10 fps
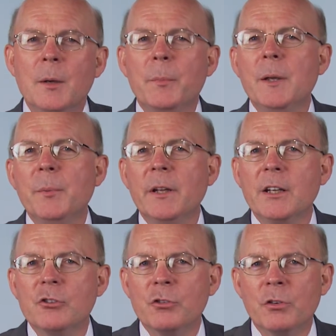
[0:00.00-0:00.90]
people
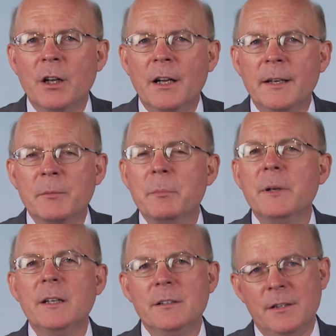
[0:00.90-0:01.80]
had tried
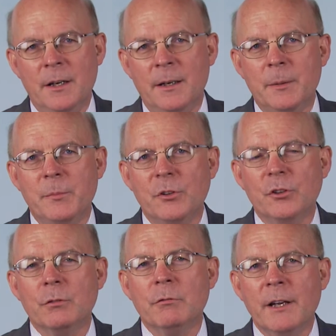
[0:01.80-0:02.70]
many times
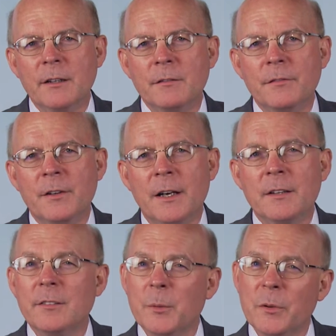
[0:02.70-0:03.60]
to rectify
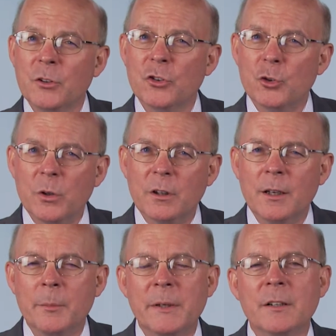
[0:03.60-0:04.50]
some of the
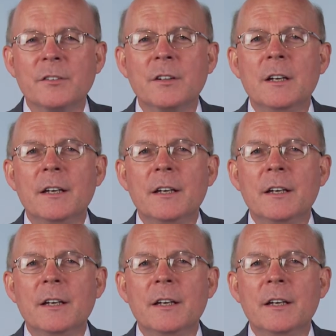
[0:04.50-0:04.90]
shortcomings